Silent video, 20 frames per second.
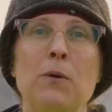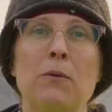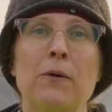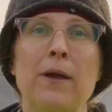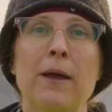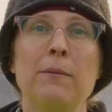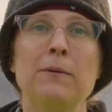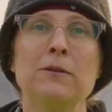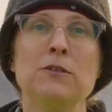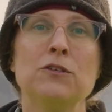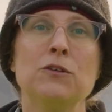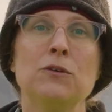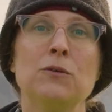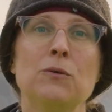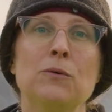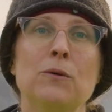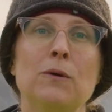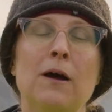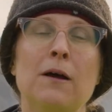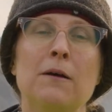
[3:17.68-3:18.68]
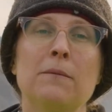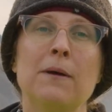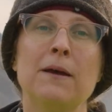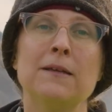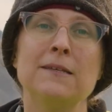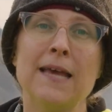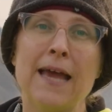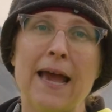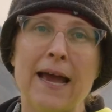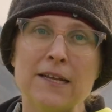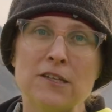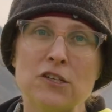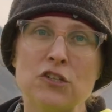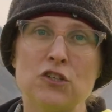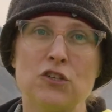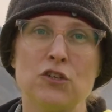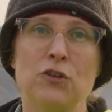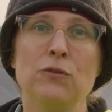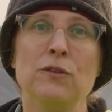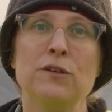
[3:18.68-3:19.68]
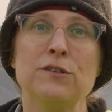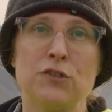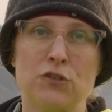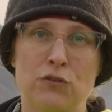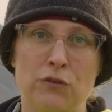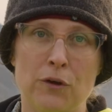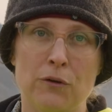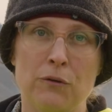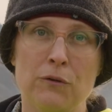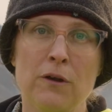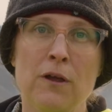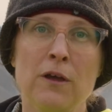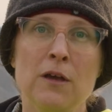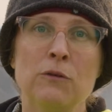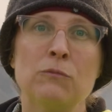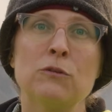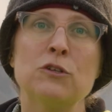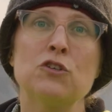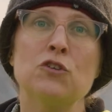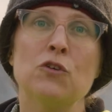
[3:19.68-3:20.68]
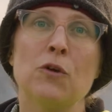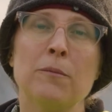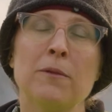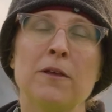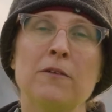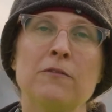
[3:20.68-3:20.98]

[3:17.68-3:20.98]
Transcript: were able to attach to this drone, which normally